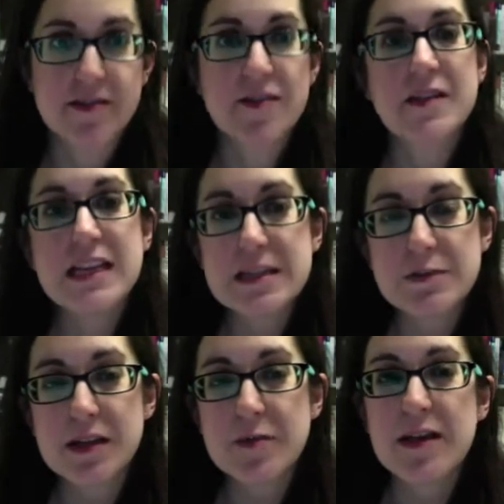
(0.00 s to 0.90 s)
So you need to
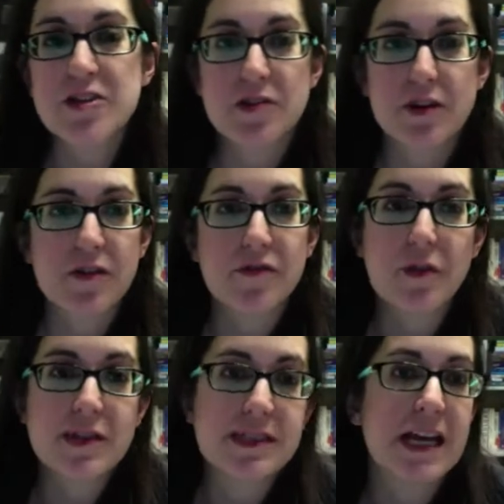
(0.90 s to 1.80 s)
really make sure that you're
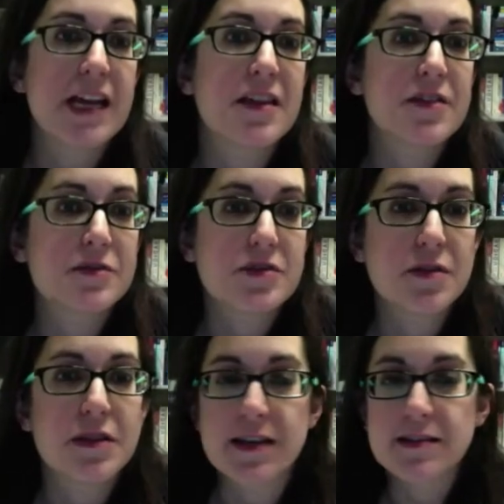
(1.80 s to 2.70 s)
focusing in on those 2
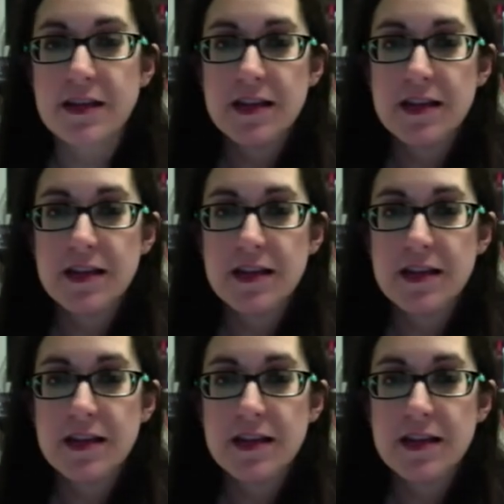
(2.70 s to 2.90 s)
things,